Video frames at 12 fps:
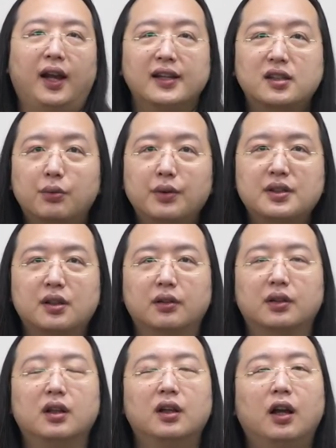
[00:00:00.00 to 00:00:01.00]
As a
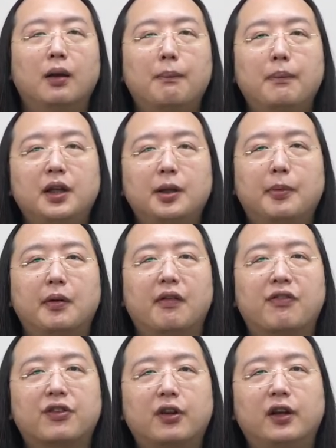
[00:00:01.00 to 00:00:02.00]
result, a minimum of
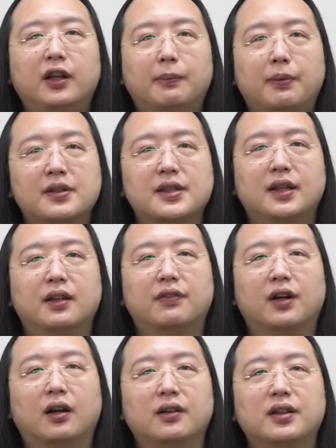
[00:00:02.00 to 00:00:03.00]
30% of
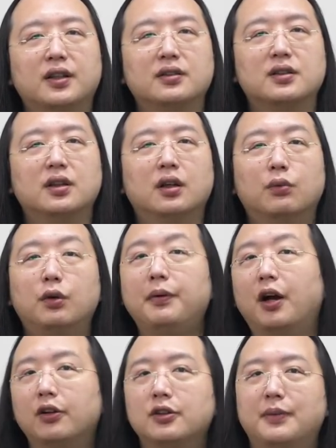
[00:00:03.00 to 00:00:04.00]
content will be
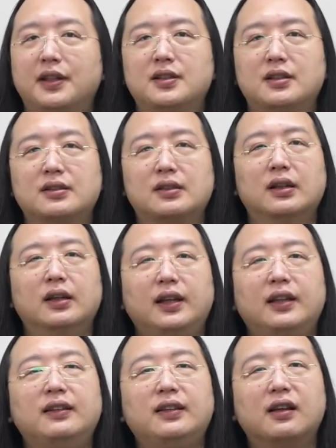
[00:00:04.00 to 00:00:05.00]
automated
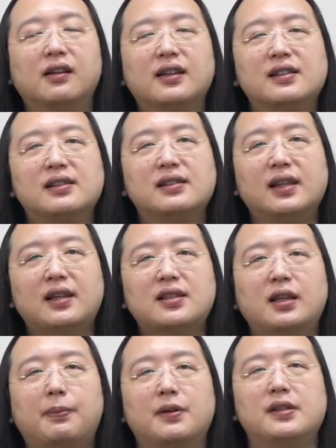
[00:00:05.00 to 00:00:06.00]
in nearly
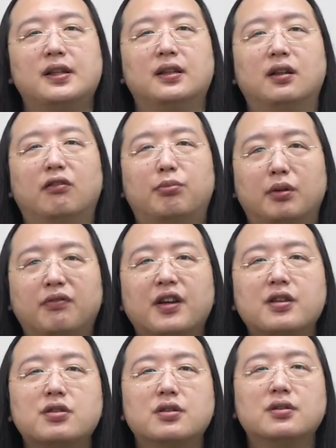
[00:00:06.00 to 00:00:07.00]
60% of
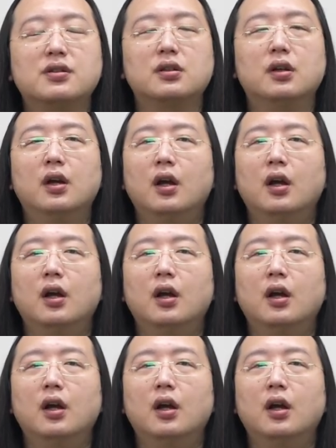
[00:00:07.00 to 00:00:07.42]
professions.